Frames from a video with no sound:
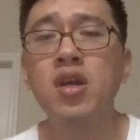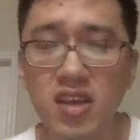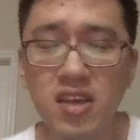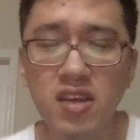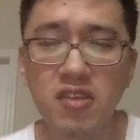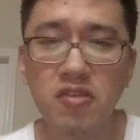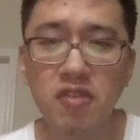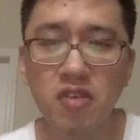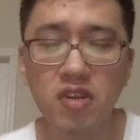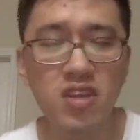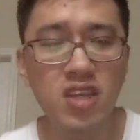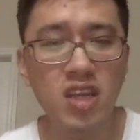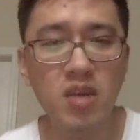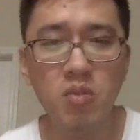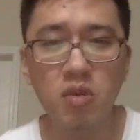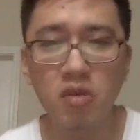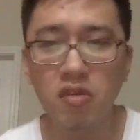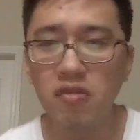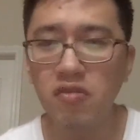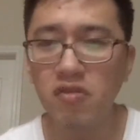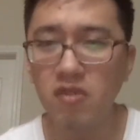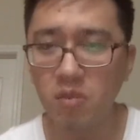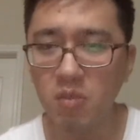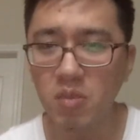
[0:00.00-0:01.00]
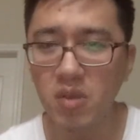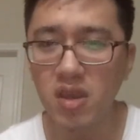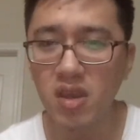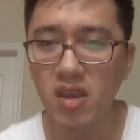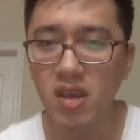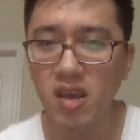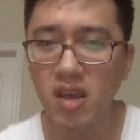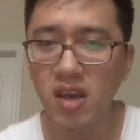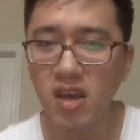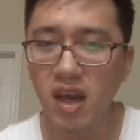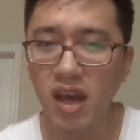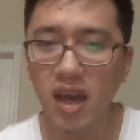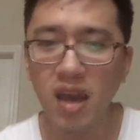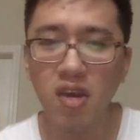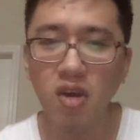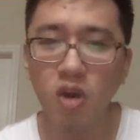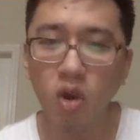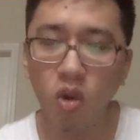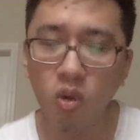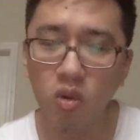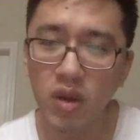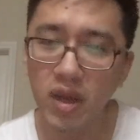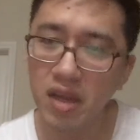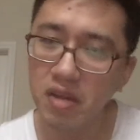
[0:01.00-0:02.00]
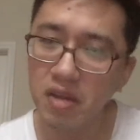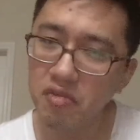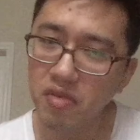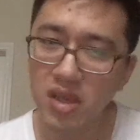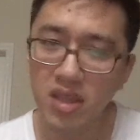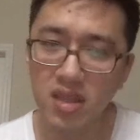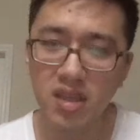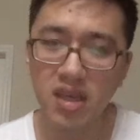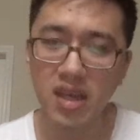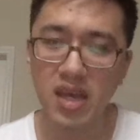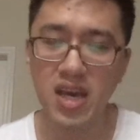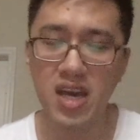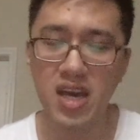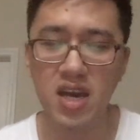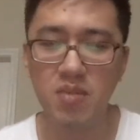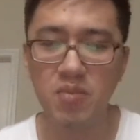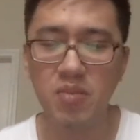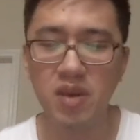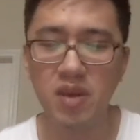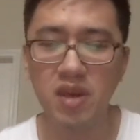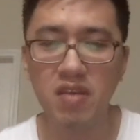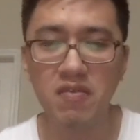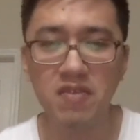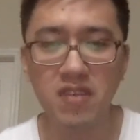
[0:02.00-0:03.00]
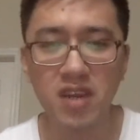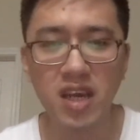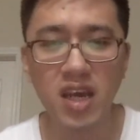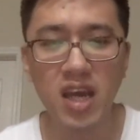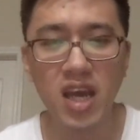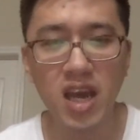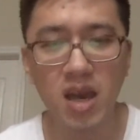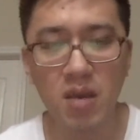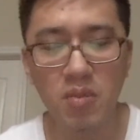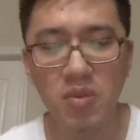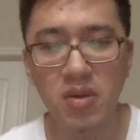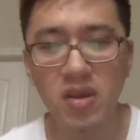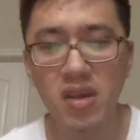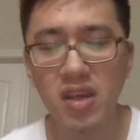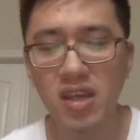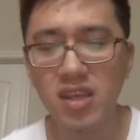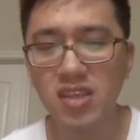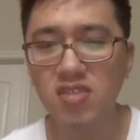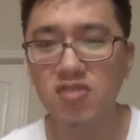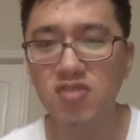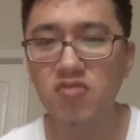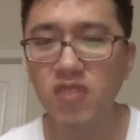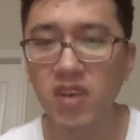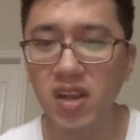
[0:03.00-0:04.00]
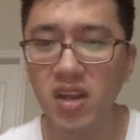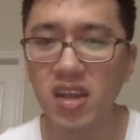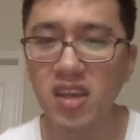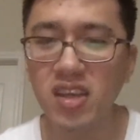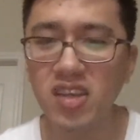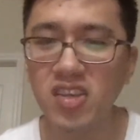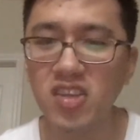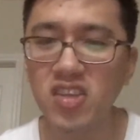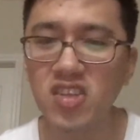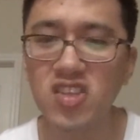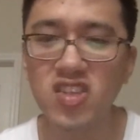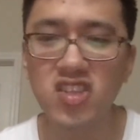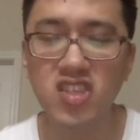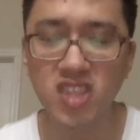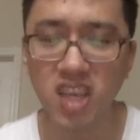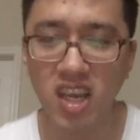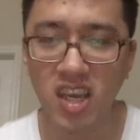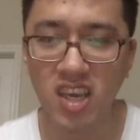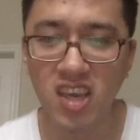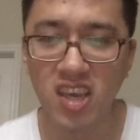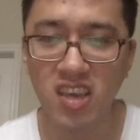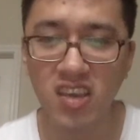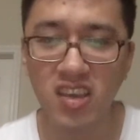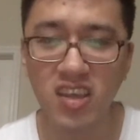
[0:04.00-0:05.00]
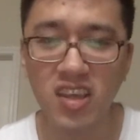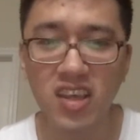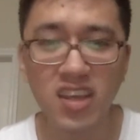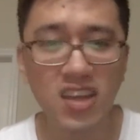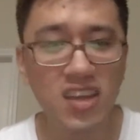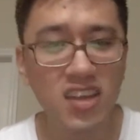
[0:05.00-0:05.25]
For example, for me, I only rate the app if the app is really sucking.